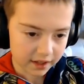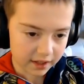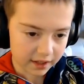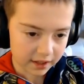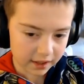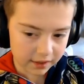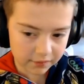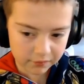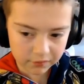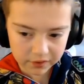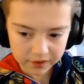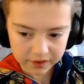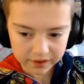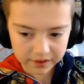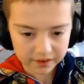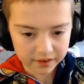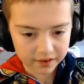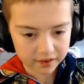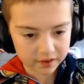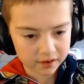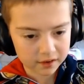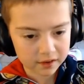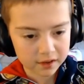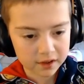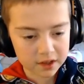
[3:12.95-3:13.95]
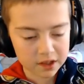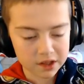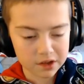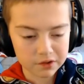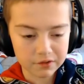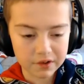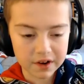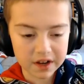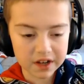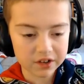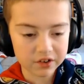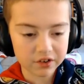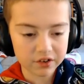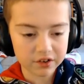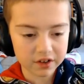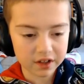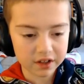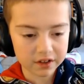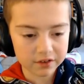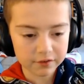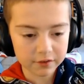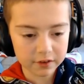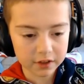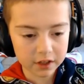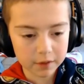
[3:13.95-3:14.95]
his range
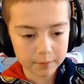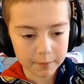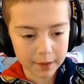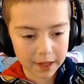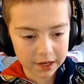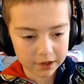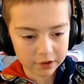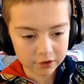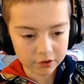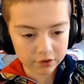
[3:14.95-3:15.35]
doesn't really matter.